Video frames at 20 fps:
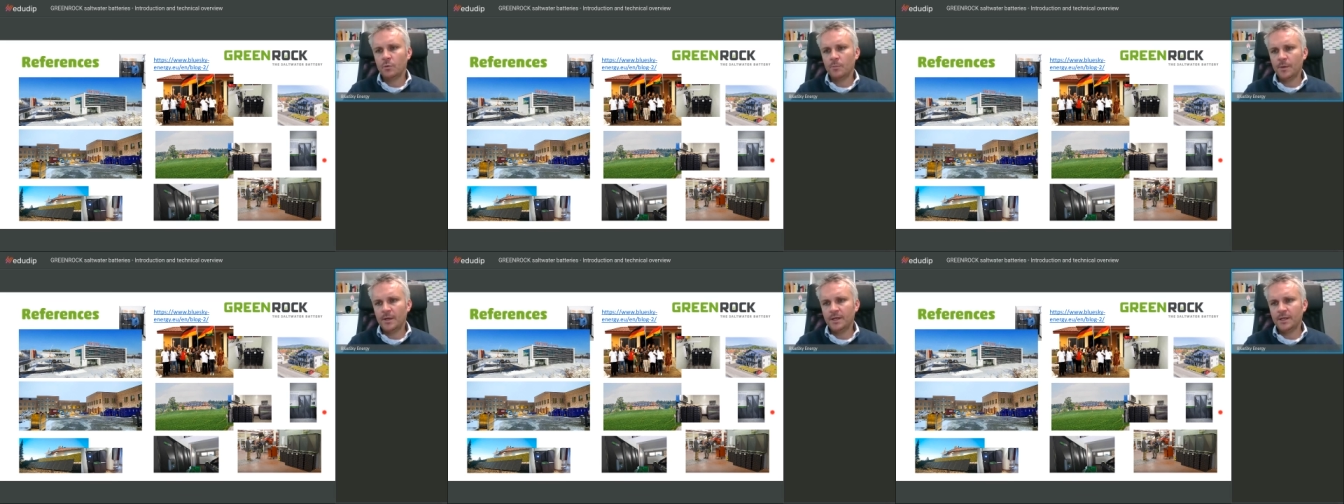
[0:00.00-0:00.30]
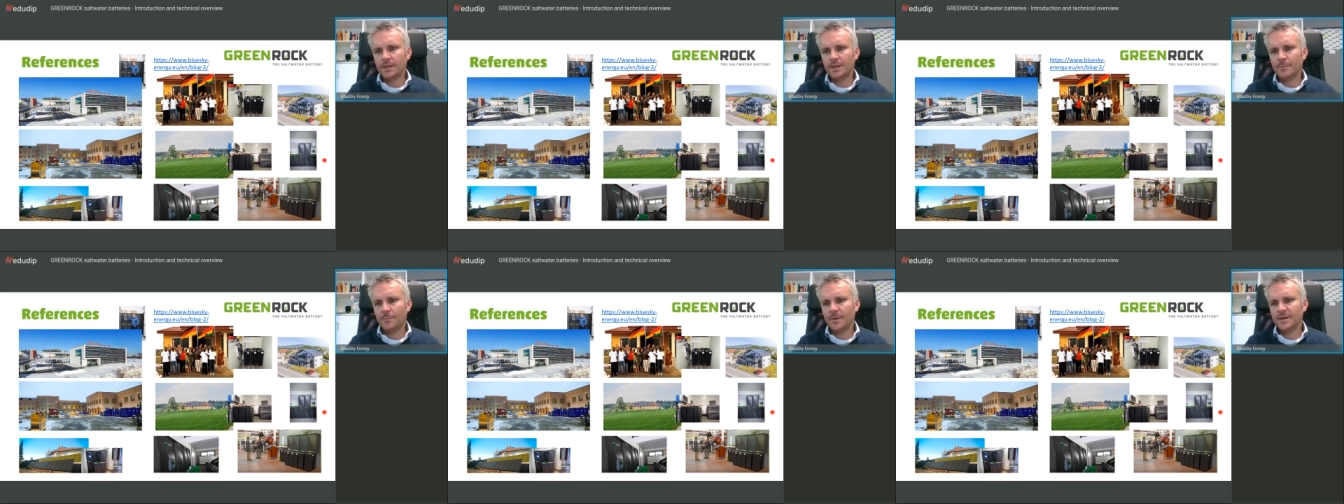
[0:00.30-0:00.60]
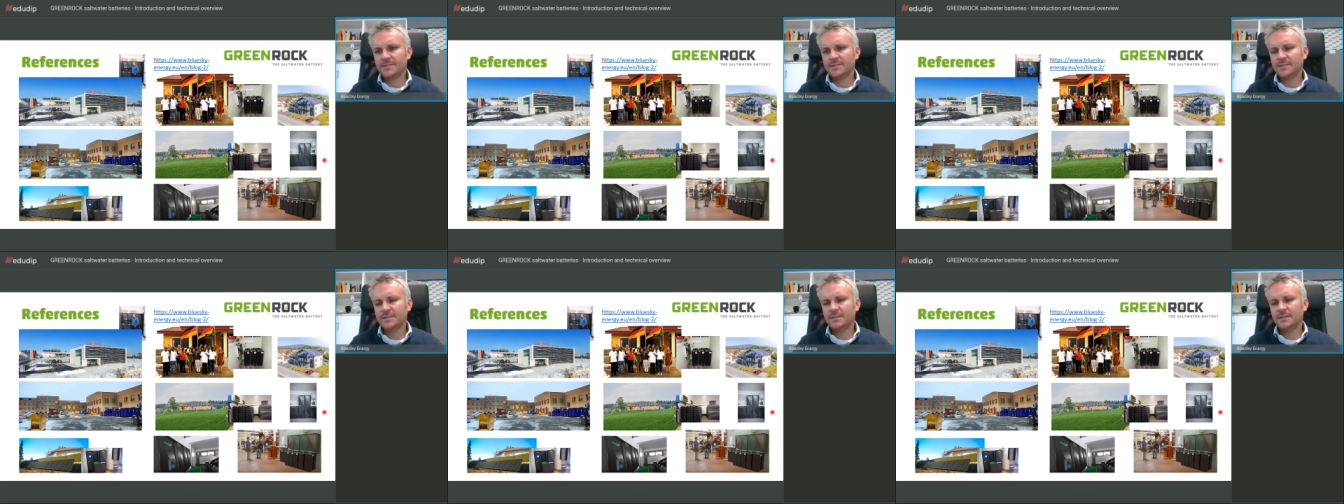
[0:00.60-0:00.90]
only
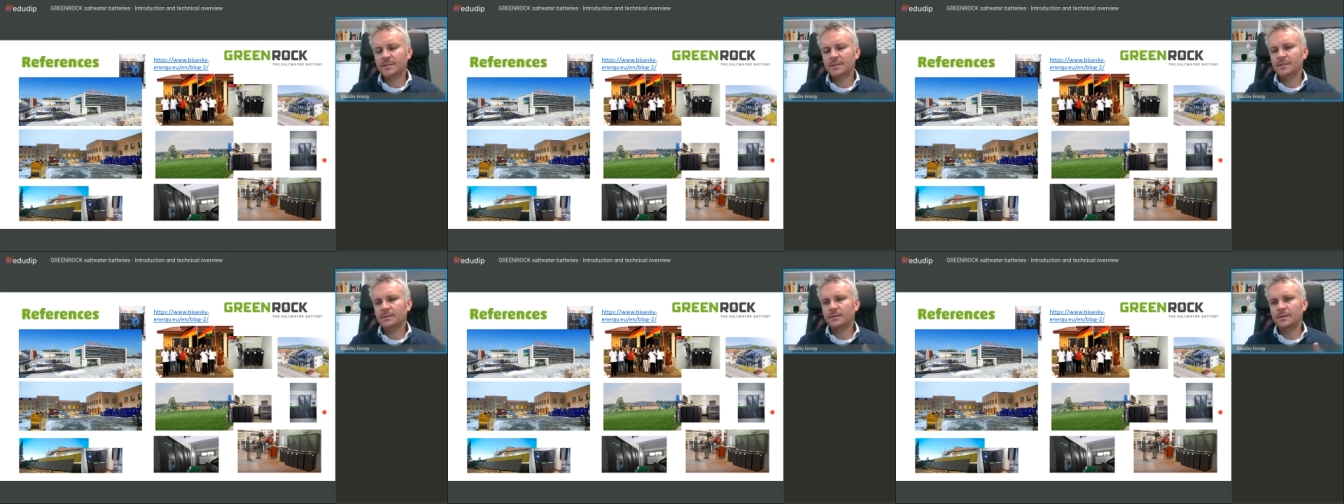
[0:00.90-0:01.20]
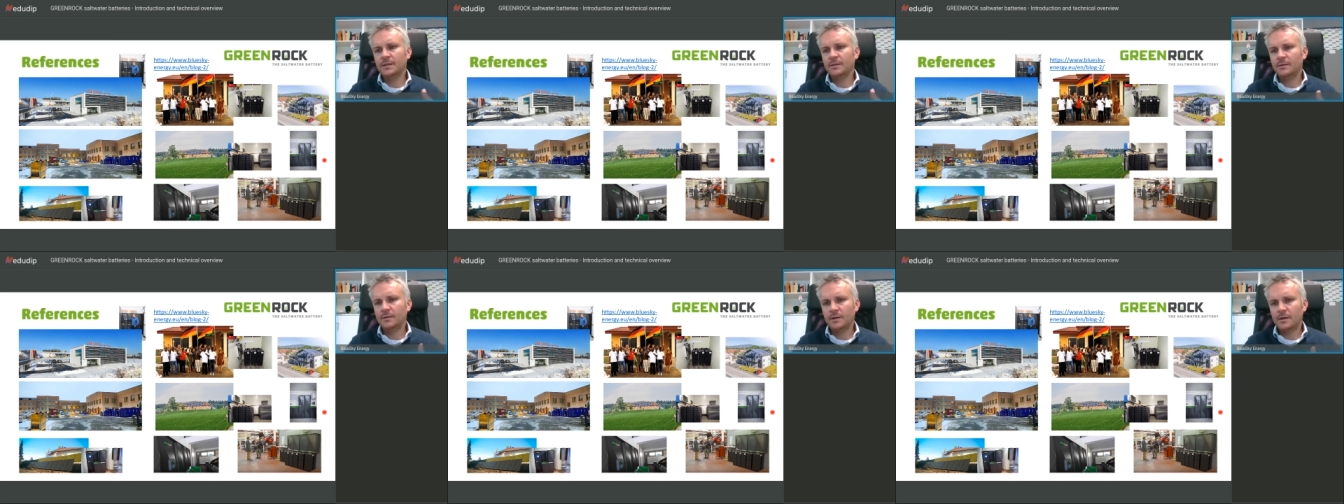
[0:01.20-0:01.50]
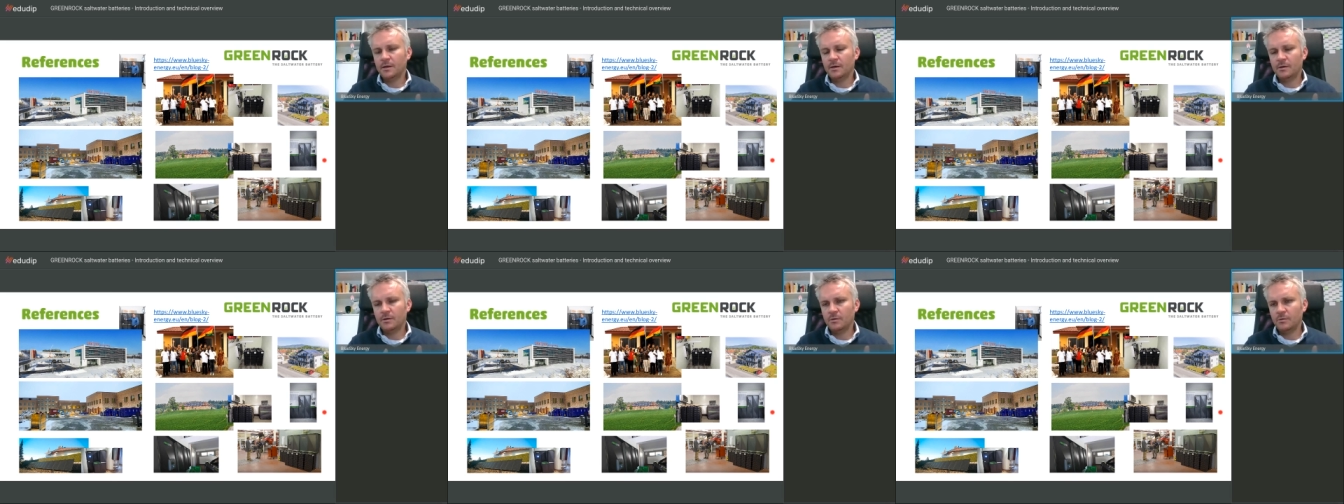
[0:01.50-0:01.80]
7 kilowatt
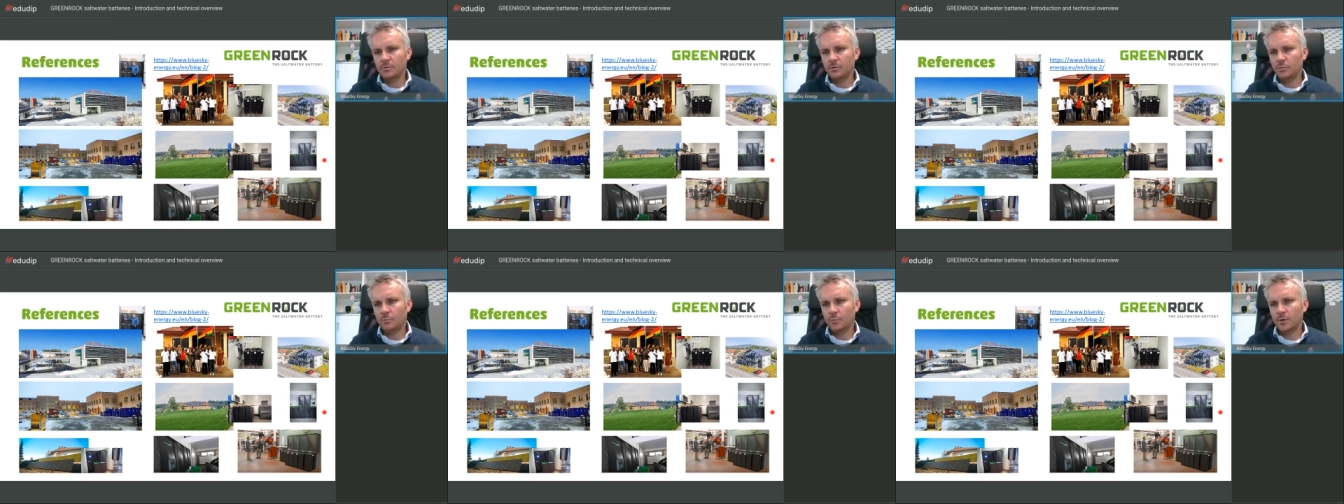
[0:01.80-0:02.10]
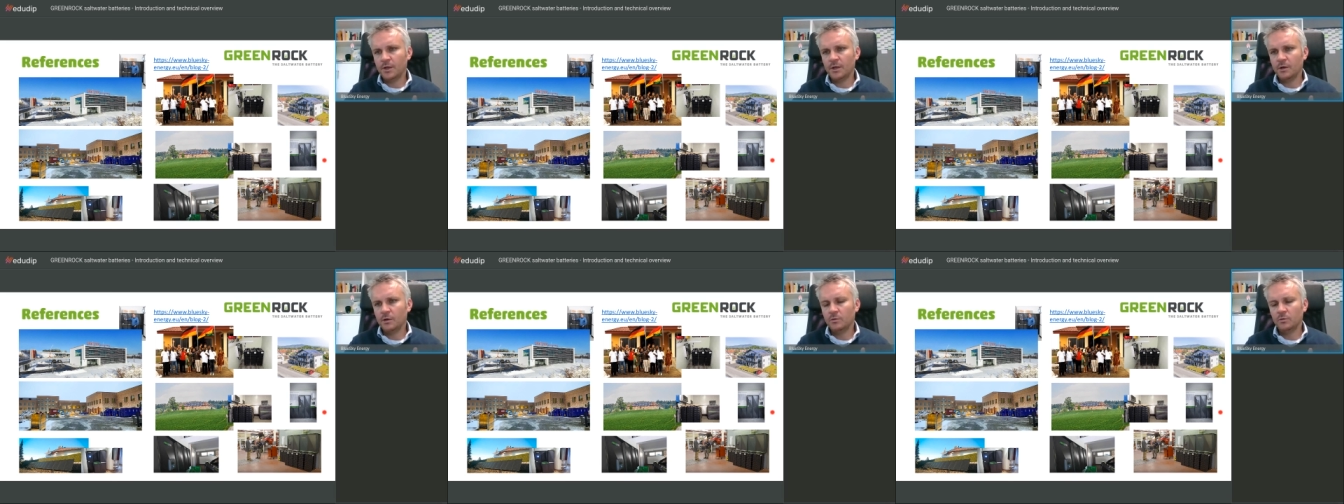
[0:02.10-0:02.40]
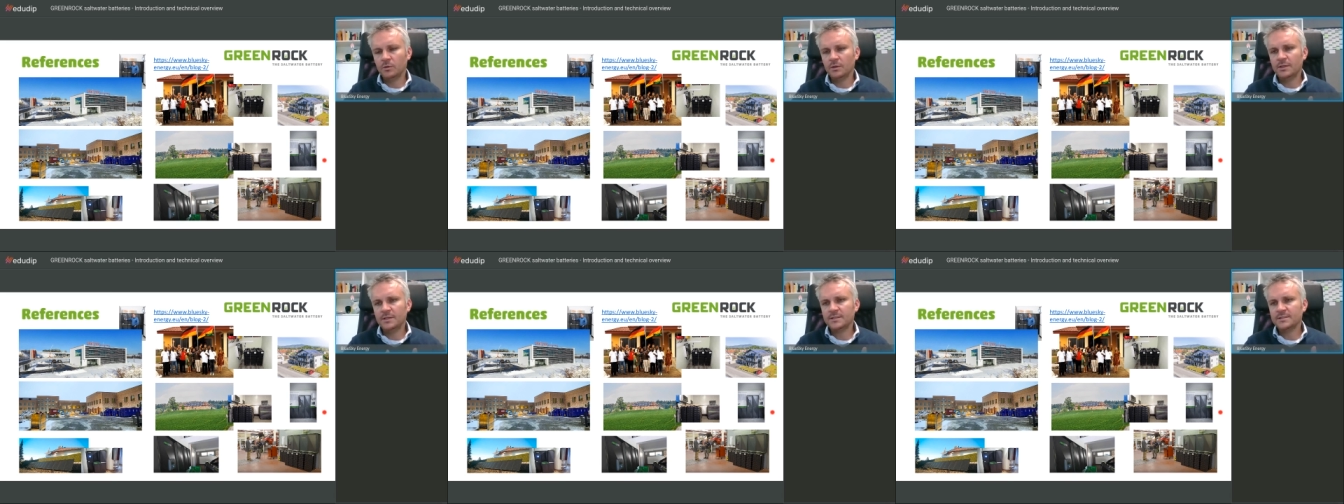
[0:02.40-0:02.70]
hours into your battery,